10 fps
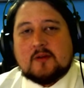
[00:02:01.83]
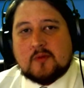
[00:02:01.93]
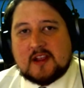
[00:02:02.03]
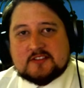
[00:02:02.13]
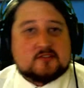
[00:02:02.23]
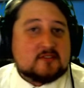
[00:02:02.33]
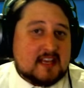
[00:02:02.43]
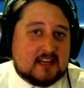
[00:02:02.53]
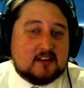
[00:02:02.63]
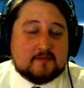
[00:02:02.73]
Razer. So
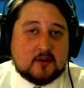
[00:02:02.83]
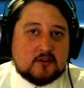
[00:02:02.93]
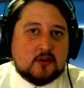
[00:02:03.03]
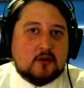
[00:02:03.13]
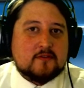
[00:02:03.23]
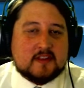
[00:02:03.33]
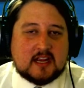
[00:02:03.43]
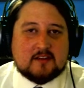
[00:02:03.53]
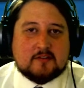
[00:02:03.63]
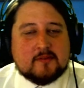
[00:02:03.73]
thank you to the folks over
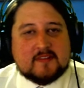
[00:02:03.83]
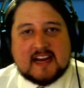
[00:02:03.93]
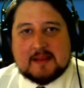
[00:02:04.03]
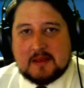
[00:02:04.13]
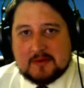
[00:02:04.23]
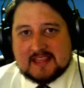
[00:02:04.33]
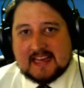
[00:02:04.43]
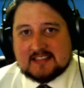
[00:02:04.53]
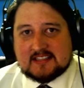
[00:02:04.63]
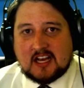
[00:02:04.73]
there for providing me with
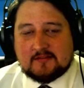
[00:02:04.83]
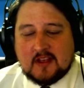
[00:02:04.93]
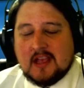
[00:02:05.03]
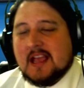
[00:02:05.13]
that stuff.